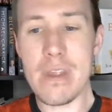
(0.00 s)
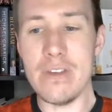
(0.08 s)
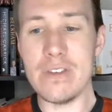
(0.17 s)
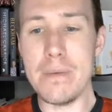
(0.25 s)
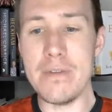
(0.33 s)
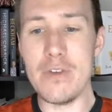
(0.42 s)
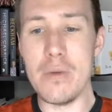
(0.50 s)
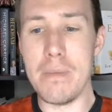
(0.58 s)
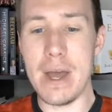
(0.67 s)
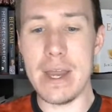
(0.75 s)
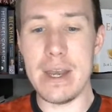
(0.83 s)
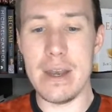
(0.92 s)
Some of you
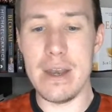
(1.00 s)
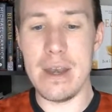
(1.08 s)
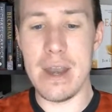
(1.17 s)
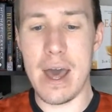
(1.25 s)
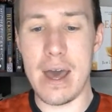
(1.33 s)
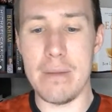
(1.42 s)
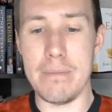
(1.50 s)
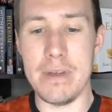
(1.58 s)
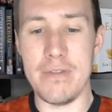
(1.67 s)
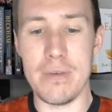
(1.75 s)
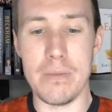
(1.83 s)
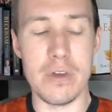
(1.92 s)
might not be
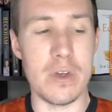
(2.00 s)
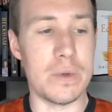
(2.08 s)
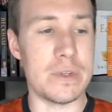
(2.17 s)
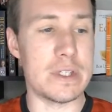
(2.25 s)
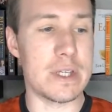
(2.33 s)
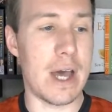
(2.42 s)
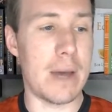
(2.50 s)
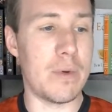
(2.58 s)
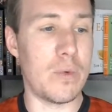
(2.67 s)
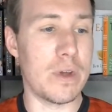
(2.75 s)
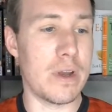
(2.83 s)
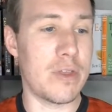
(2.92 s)
familiar with this guy, but
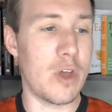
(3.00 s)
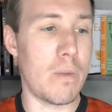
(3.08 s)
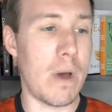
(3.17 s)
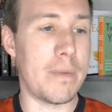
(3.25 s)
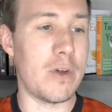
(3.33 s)
we're going to throw him up